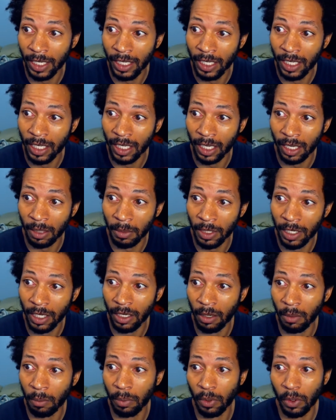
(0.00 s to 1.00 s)
Let me
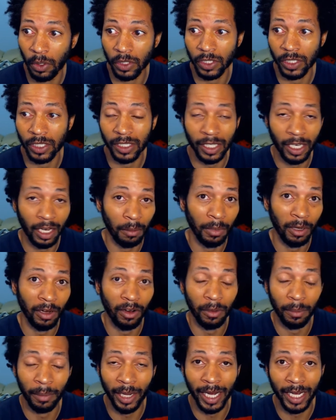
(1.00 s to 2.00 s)
pause this and I'll be right
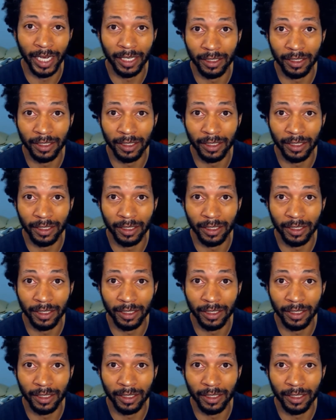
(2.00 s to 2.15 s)
back.